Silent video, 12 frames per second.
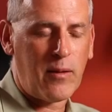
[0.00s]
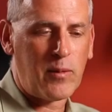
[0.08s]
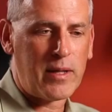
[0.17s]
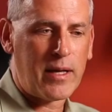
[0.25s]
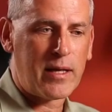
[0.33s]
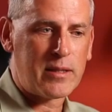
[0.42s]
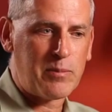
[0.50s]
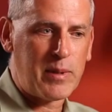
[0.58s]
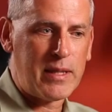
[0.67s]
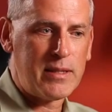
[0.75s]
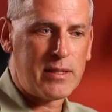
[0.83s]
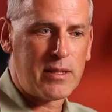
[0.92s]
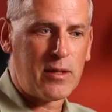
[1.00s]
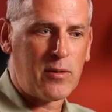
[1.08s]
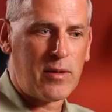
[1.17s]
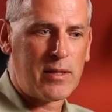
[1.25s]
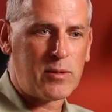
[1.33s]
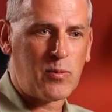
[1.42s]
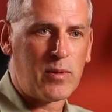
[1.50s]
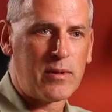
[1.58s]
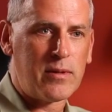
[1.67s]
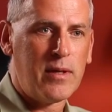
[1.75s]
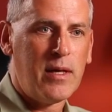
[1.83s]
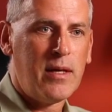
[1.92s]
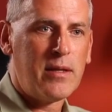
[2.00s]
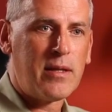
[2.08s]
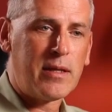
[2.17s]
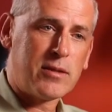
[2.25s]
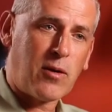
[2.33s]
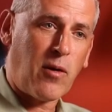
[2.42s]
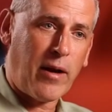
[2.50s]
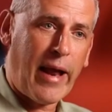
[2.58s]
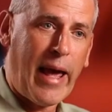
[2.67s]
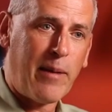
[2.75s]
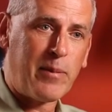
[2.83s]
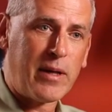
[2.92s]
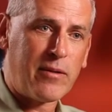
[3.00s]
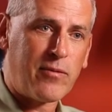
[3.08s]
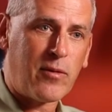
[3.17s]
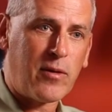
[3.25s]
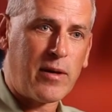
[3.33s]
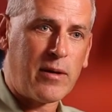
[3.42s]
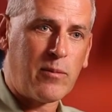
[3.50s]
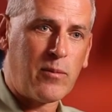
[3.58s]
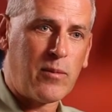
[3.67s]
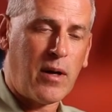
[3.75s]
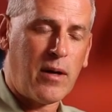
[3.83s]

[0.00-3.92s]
Now, when he got to PCU, that's when things started happening for him.